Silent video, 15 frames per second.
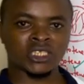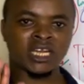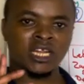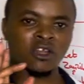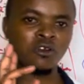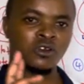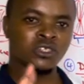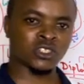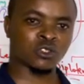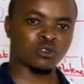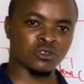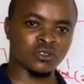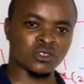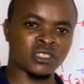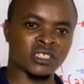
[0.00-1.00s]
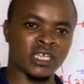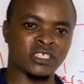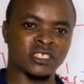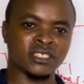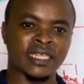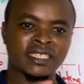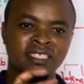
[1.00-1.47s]
undergoes two
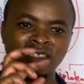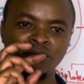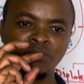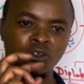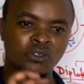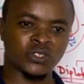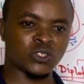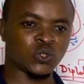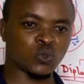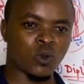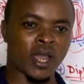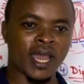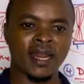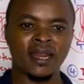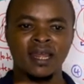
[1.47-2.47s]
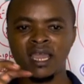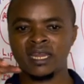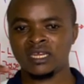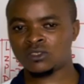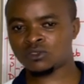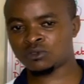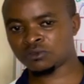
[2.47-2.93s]
stages, that is meiosis 1
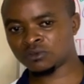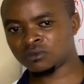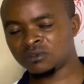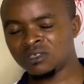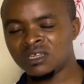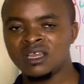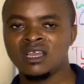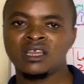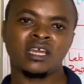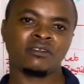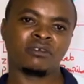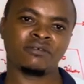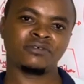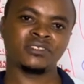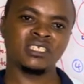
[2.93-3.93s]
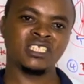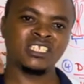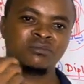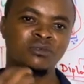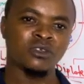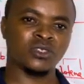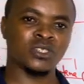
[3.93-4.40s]
and 2. And we have seen in
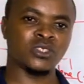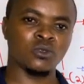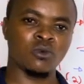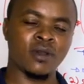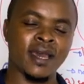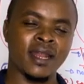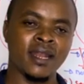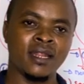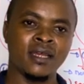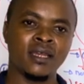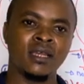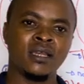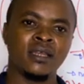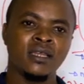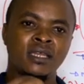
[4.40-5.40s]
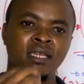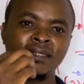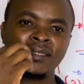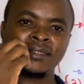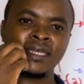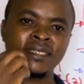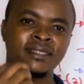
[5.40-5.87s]
meiosis 1, it
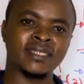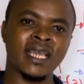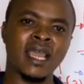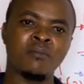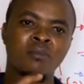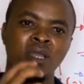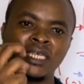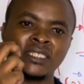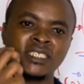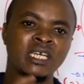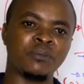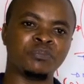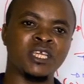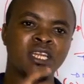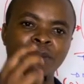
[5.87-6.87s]
is the same except in